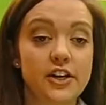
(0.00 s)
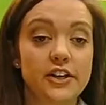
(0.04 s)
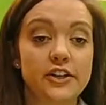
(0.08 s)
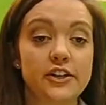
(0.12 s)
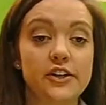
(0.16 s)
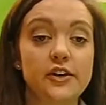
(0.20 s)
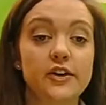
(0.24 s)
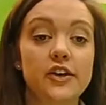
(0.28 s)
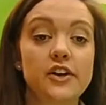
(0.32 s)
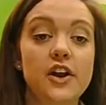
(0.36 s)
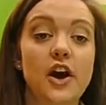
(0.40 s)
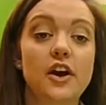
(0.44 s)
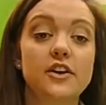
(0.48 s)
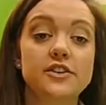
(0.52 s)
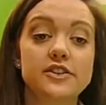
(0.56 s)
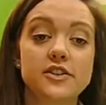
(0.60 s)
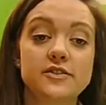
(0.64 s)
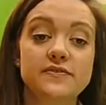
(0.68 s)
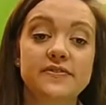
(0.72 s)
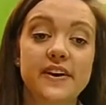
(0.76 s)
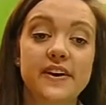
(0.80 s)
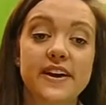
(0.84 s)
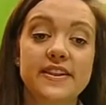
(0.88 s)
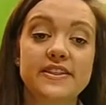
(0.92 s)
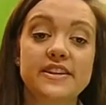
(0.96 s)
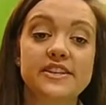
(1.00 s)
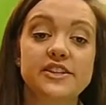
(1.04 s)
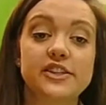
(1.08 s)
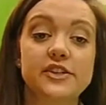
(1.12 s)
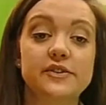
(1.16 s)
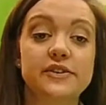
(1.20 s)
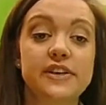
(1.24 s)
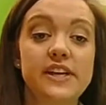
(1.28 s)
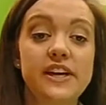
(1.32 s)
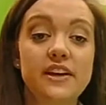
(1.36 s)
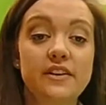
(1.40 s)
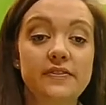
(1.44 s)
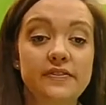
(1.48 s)
You can also find this
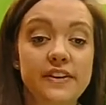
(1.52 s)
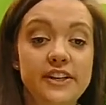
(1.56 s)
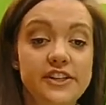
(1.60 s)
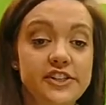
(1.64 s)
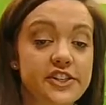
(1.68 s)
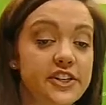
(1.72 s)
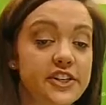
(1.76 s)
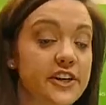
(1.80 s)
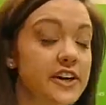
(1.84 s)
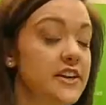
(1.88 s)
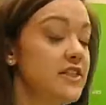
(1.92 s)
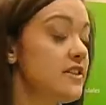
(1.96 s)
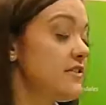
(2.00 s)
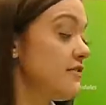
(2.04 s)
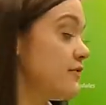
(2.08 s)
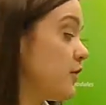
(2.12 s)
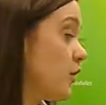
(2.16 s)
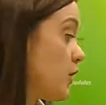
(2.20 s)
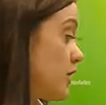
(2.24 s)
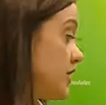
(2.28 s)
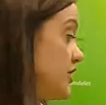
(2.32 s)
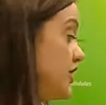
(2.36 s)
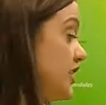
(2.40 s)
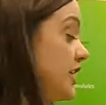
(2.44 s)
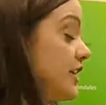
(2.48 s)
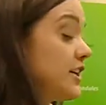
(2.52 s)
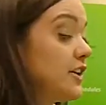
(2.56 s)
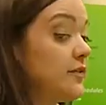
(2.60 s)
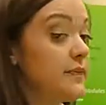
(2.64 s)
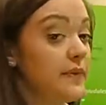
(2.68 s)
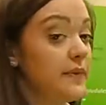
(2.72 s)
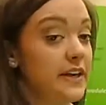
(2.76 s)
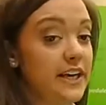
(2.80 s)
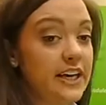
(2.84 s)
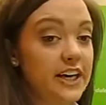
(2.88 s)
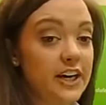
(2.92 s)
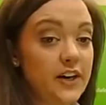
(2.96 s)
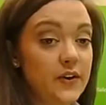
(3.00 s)
unique feature in the 4-channel
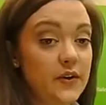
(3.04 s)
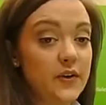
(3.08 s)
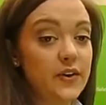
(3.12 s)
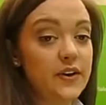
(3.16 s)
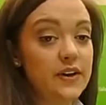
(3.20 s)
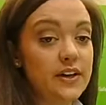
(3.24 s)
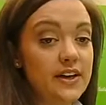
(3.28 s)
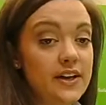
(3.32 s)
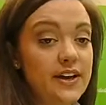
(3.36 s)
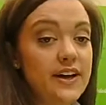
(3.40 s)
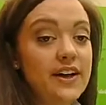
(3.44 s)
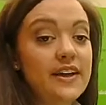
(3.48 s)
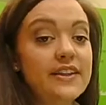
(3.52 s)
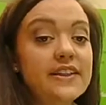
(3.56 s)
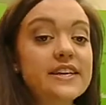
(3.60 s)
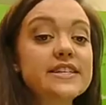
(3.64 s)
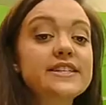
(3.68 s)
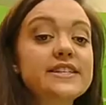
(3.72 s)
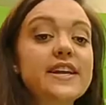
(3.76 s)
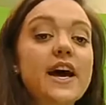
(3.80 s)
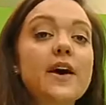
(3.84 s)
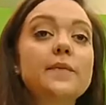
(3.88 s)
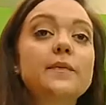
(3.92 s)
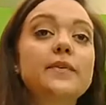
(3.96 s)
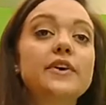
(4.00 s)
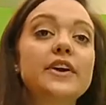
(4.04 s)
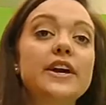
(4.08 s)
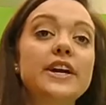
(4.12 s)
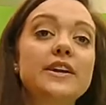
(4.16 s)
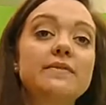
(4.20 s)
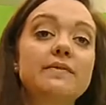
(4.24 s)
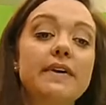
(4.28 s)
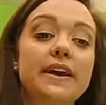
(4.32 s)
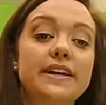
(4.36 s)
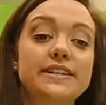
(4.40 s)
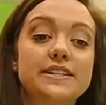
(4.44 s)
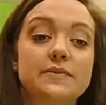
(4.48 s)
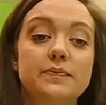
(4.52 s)
MECO. This upgrade
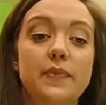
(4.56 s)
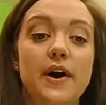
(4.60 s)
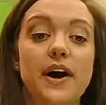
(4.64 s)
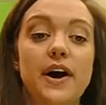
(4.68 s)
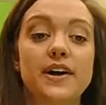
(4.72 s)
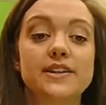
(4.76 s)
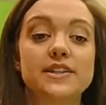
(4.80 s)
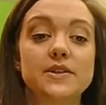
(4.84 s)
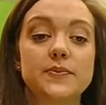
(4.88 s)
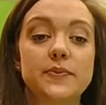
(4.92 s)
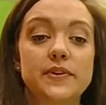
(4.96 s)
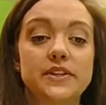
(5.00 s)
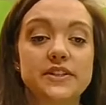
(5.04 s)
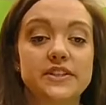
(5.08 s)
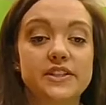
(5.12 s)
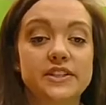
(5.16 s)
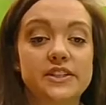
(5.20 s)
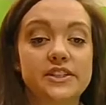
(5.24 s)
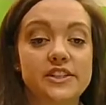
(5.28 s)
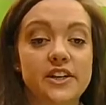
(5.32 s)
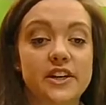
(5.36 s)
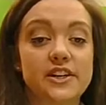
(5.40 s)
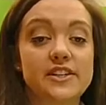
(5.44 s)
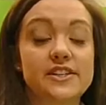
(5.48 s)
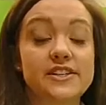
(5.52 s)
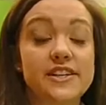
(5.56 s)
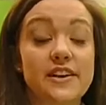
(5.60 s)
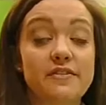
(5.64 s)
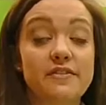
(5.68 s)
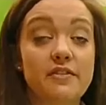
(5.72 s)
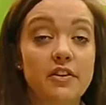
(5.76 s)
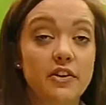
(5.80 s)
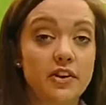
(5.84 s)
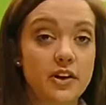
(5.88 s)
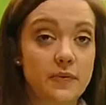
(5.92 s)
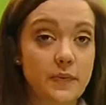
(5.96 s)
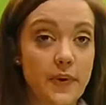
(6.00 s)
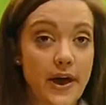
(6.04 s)
makes it possible to start
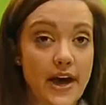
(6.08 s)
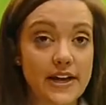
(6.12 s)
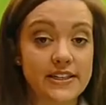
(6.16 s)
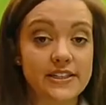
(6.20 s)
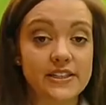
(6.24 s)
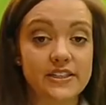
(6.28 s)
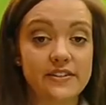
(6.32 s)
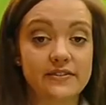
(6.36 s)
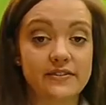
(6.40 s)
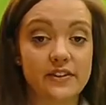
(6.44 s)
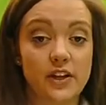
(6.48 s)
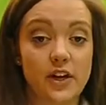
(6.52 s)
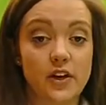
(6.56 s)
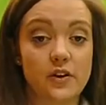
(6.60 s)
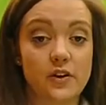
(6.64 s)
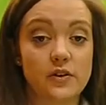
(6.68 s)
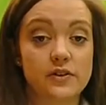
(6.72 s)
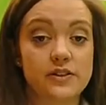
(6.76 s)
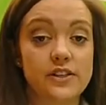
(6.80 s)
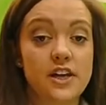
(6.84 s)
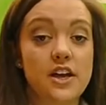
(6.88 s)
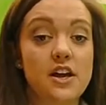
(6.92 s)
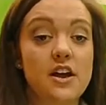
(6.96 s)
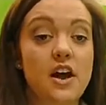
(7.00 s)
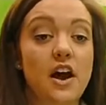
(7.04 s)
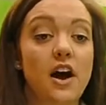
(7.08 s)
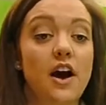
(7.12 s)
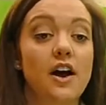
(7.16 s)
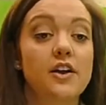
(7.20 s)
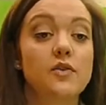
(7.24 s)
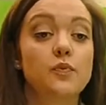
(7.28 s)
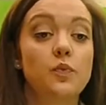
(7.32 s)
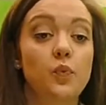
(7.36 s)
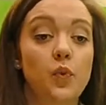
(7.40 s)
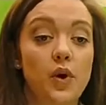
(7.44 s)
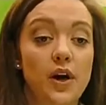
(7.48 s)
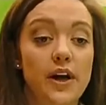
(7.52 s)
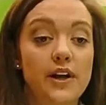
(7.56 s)
several capacitive loads
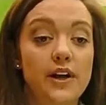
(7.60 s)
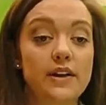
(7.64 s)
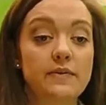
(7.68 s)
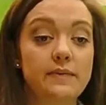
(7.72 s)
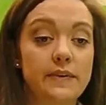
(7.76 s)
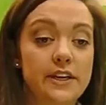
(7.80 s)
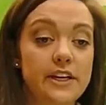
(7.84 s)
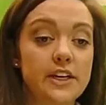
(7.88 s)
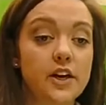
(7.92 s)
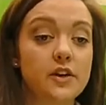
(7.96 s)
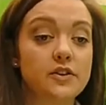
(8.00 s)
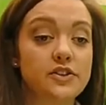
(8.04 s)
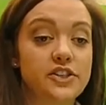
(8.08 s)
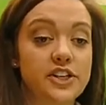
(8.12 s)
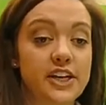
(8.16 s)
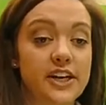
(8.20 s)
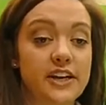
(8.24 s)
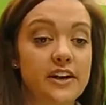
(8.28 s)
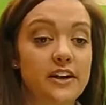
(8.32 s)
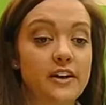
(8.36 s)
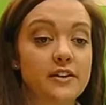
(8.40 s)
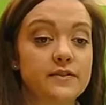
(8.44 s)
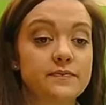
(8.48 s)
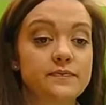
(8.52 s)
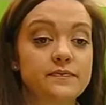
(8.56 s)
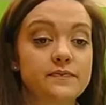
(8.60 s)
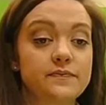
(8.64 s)
on one MECO channel.